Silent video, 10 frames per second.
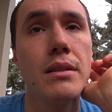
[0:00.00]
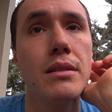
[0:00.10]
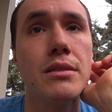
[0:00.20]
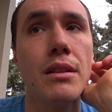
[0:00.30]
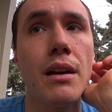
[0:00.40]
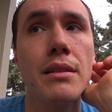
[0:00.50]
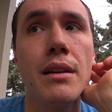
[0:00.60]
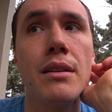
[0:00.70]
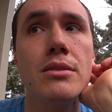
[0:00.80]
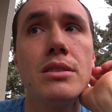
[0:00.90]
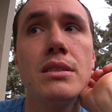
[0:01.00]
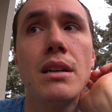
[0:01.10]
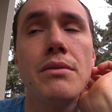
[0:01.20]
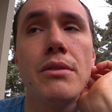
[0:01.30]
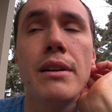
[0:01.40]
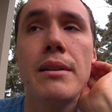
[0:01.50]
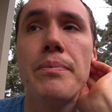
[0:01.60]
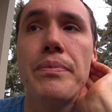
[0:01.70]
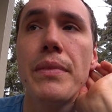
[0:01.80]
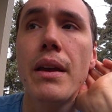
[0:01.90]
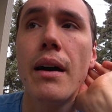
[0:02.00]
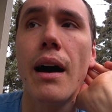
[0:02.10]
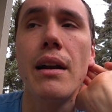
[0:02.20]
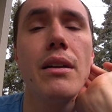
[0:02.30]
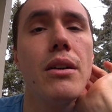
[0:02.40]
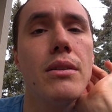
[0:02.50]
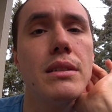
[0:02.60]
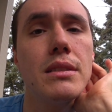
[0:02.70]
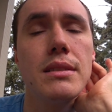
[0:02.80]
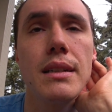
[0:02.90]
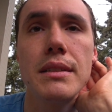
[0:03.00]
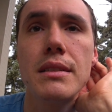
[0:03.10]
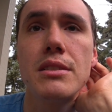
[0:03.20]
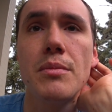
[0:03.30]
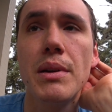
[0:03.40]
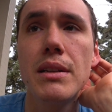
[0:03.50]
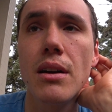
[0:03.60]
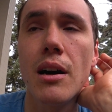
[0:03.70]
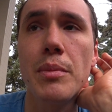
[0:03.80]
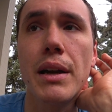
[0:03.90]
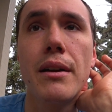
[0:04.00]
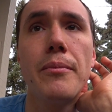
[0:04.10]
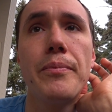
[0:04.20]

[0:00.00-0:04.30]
There's a lot that are suffering. I don't know, it's just like such a big topic.